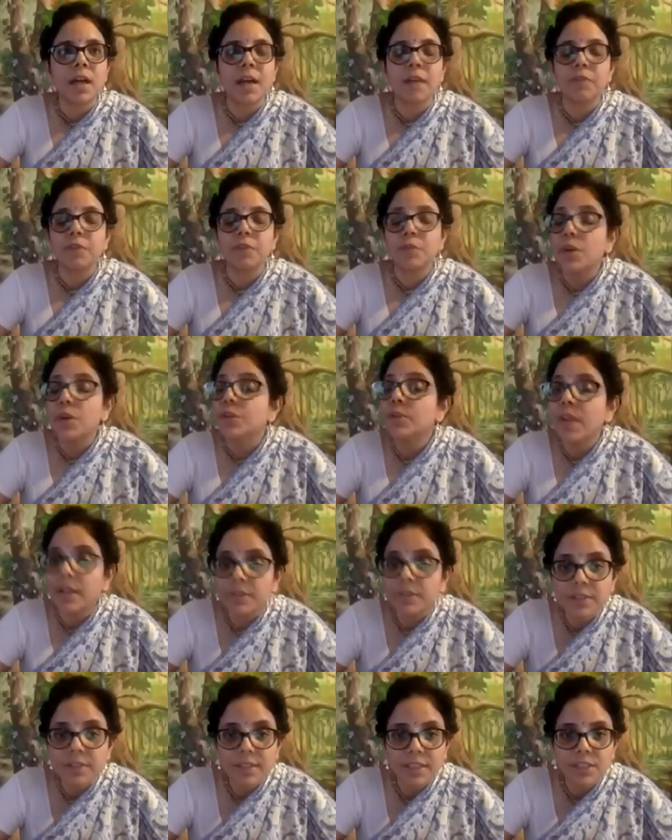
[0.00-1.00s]
have a
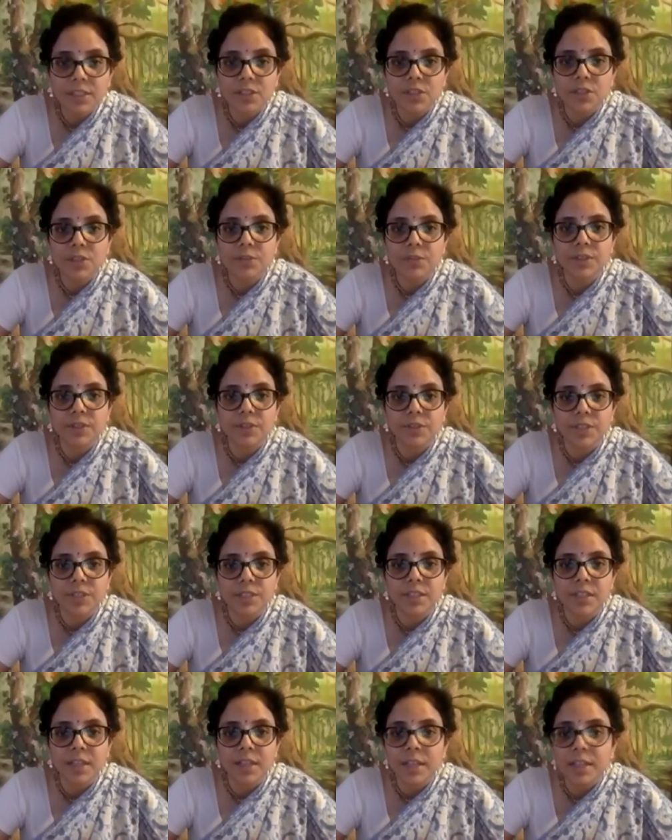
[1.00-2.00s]
relationship with Krishna,
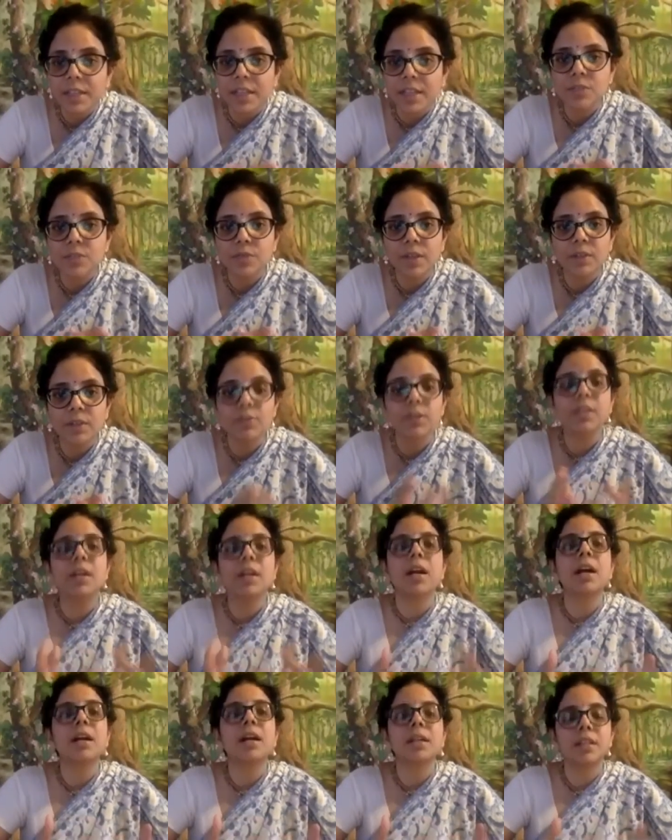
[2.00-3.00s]
and that's why we
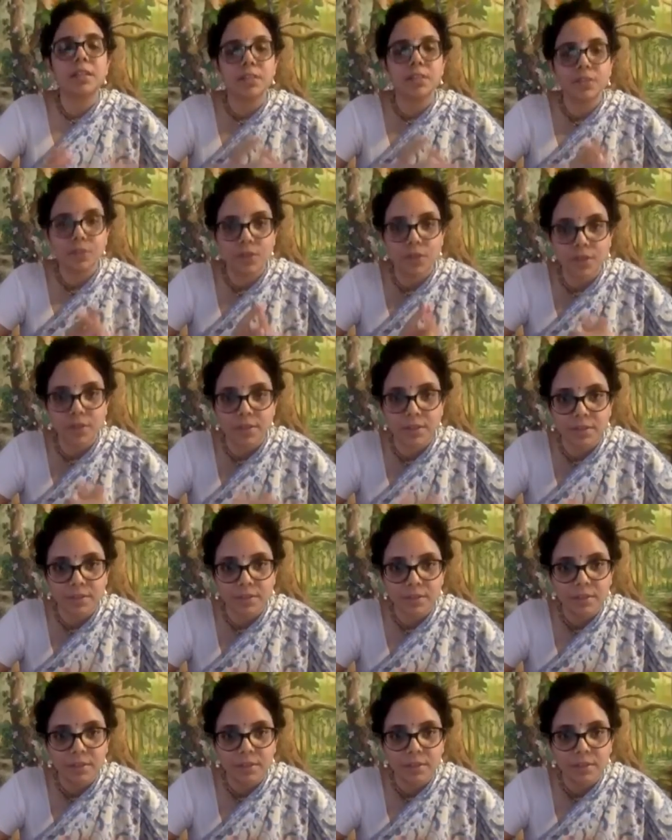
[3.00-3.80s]
are in ISKCON.